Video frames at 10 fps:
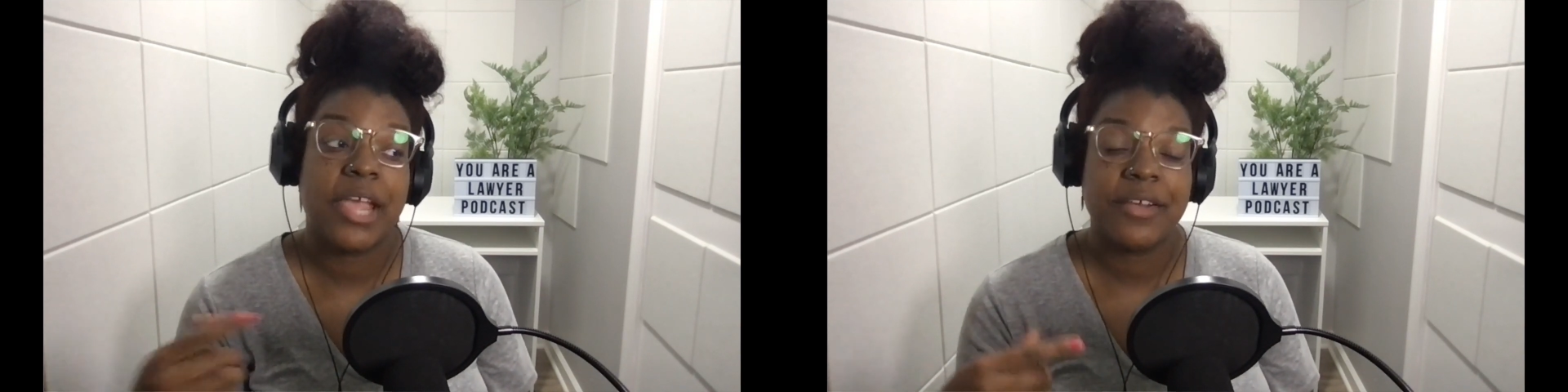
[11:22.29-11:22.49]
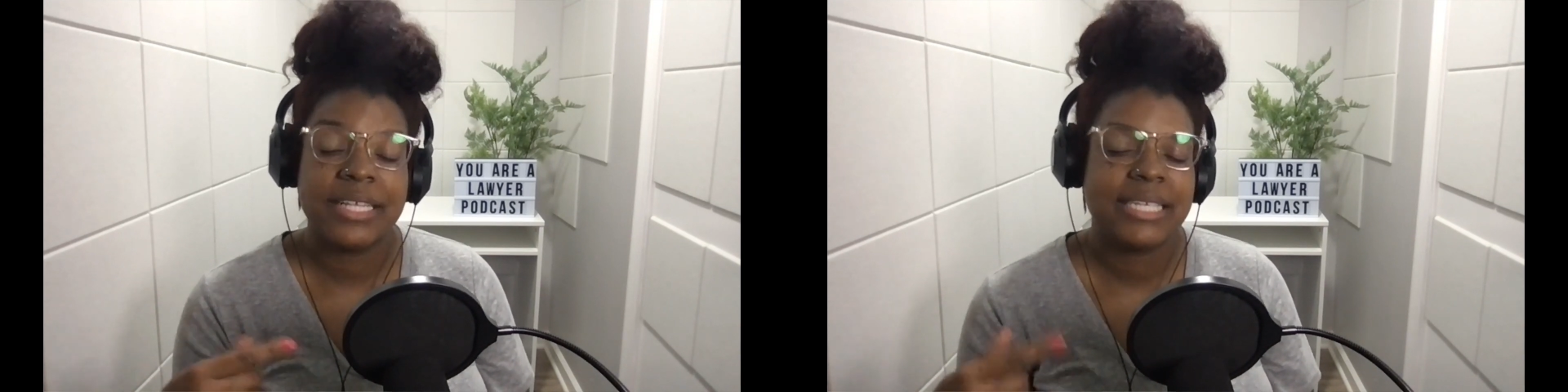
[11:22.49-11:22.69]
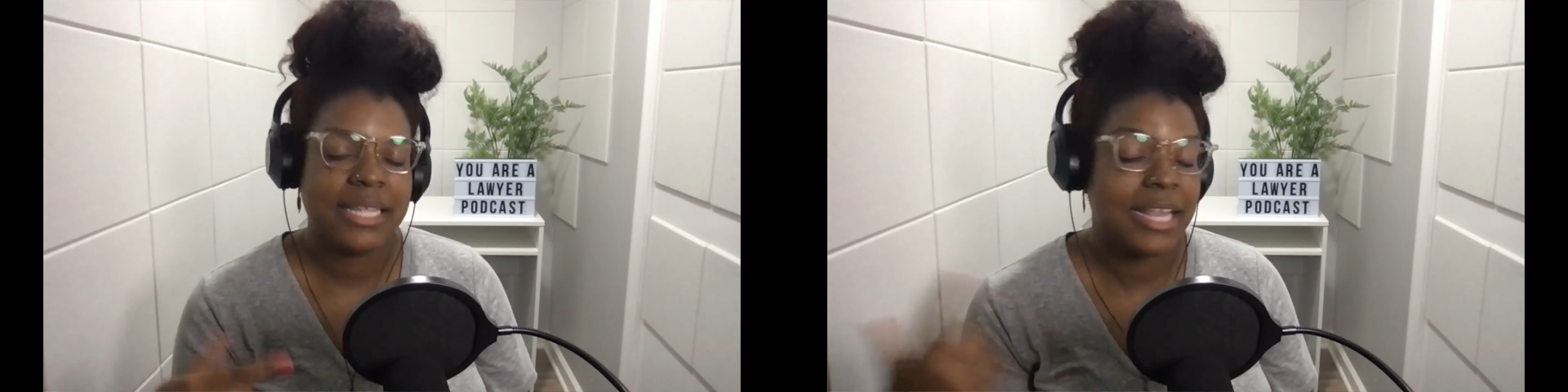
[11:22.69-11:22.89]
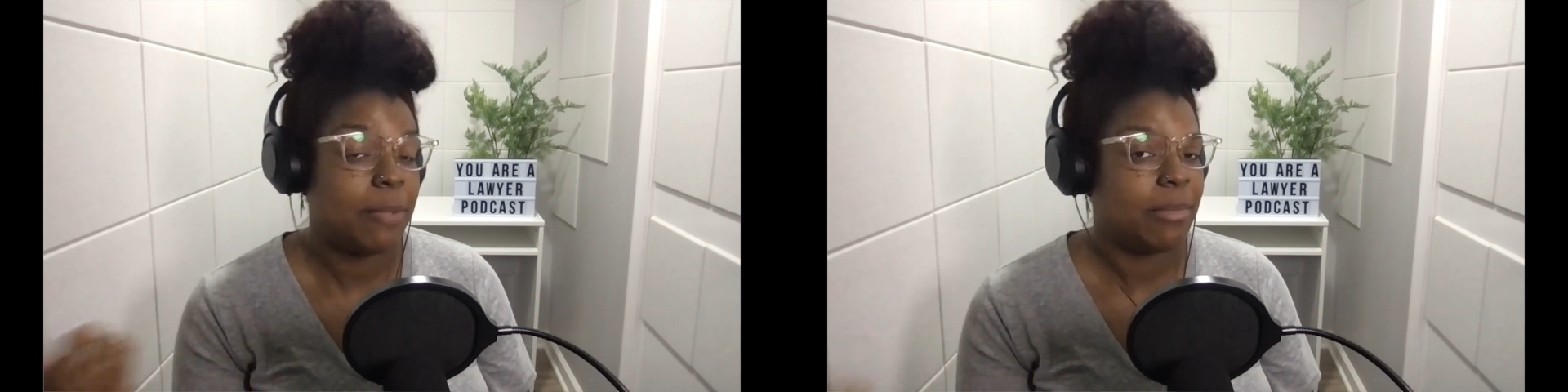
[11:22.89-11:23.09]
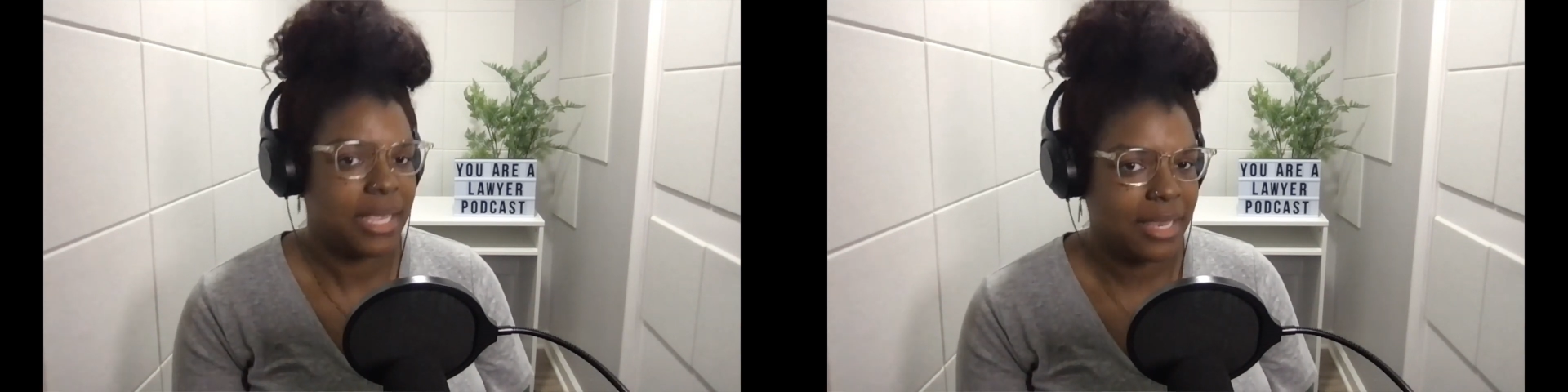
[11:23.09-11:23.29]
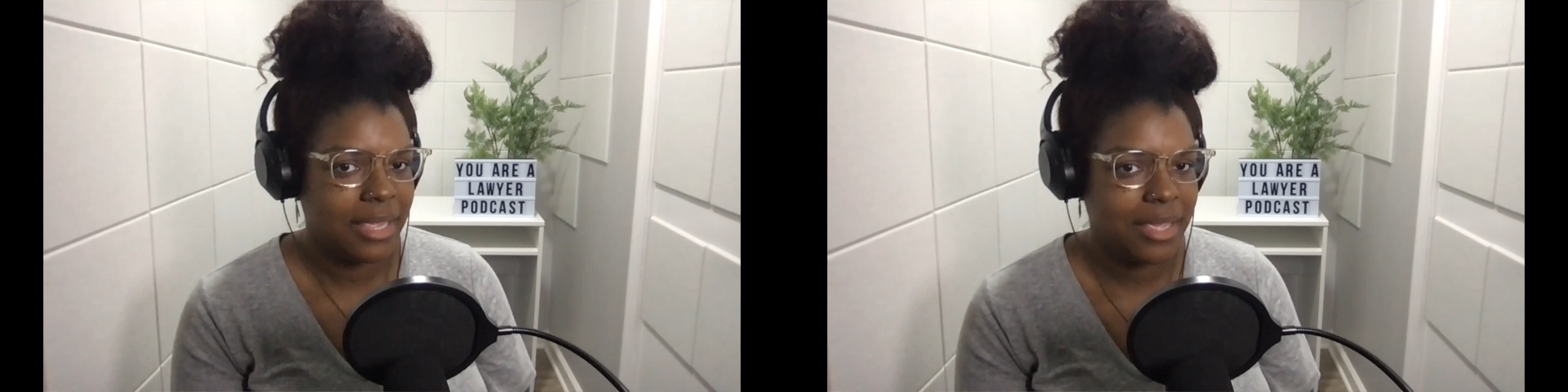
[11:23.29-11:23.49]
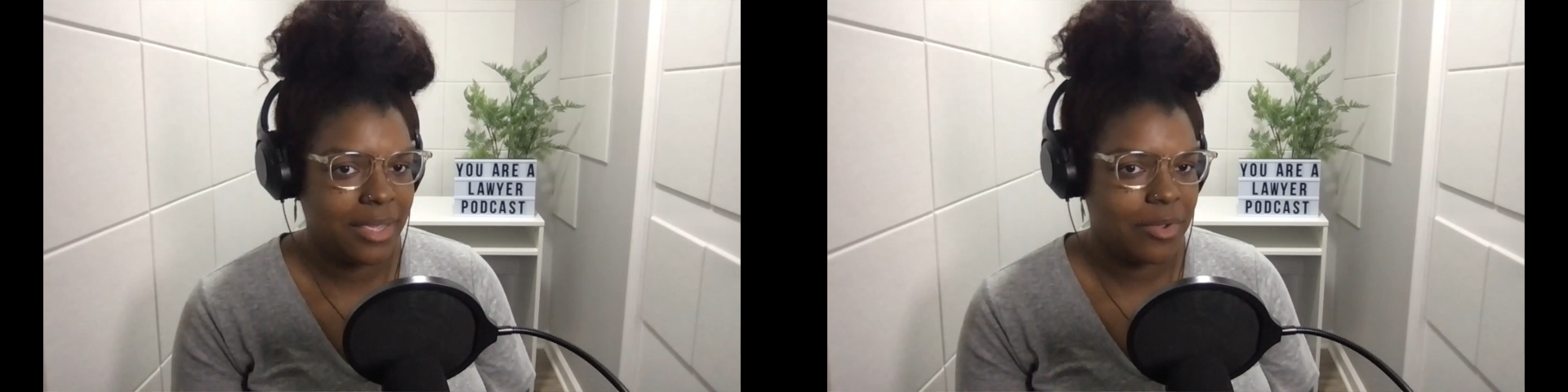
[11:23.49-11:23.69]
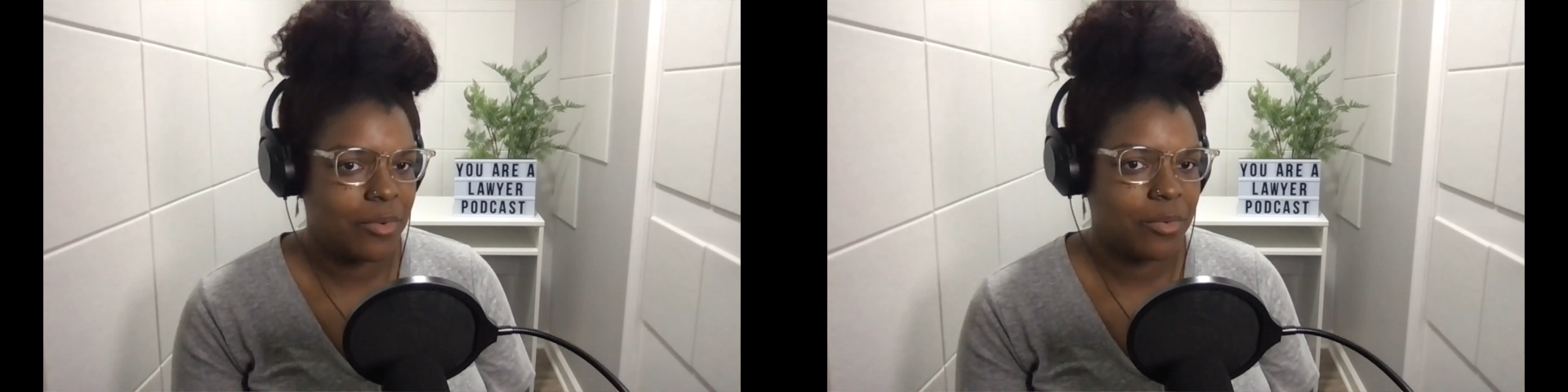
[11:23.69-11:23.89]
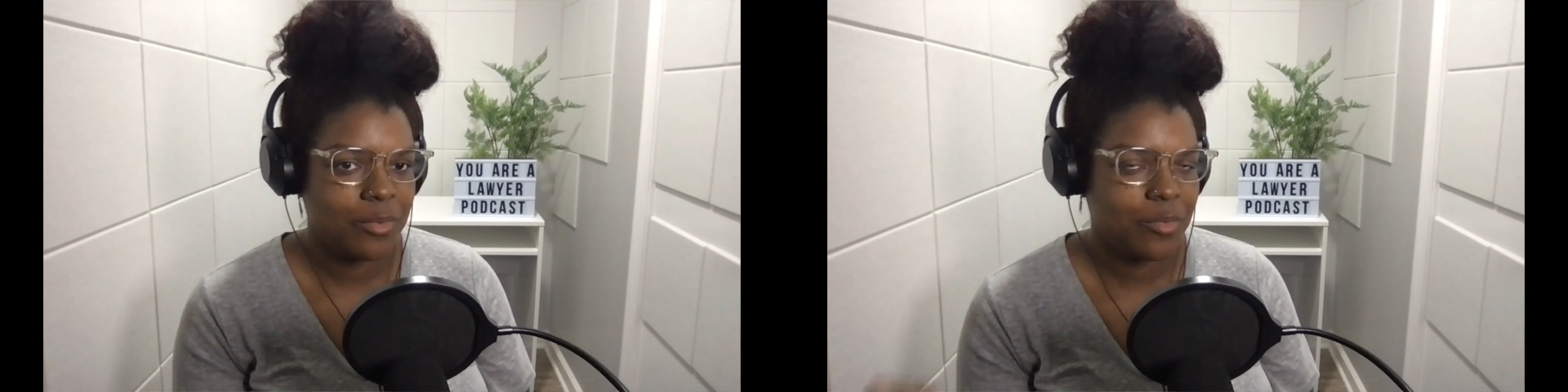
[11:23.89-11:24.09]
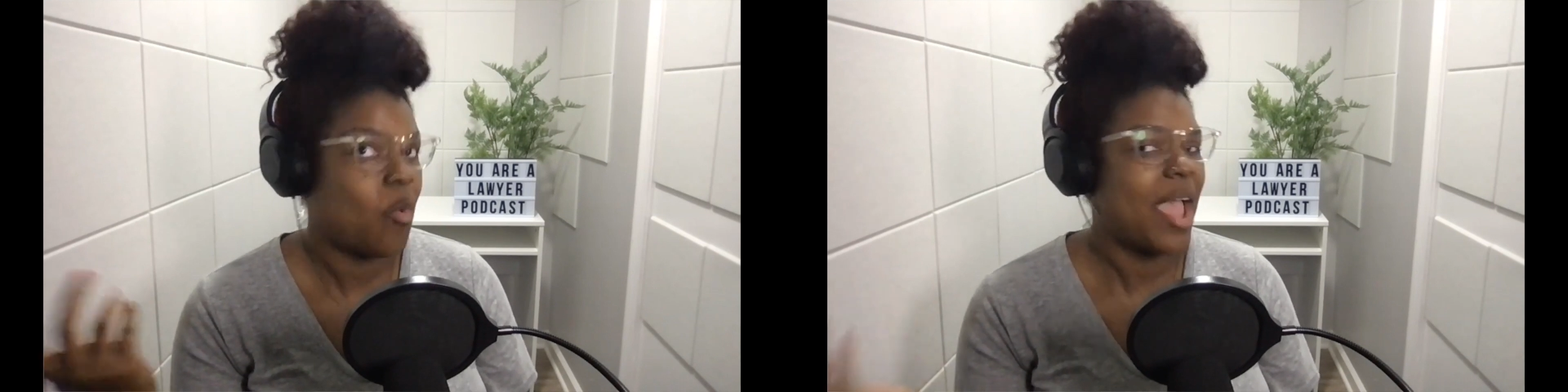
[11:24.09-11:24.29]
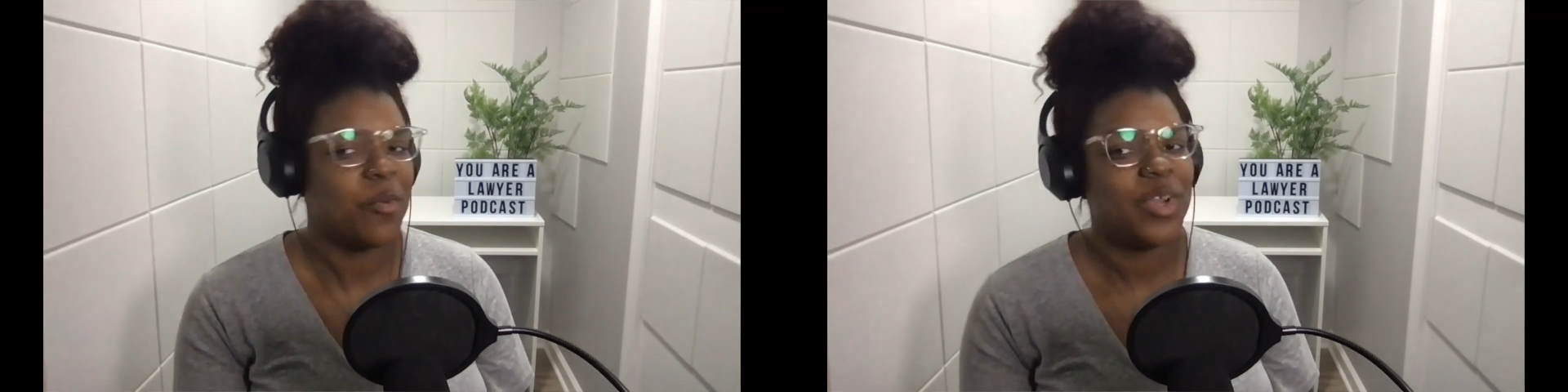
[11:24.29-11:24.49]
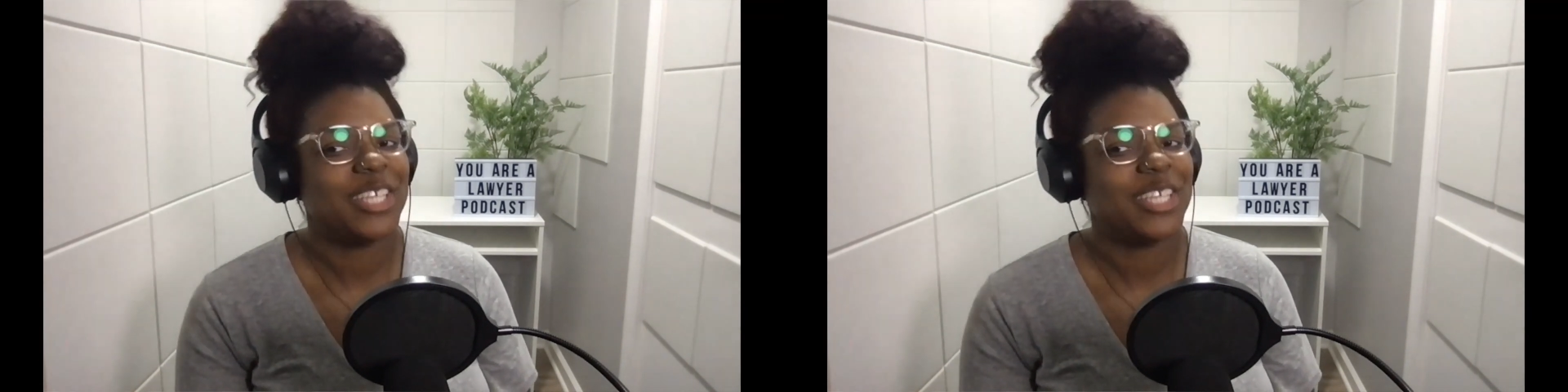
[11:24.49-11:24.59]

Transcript: no guarantee that I'm getting it, why yes.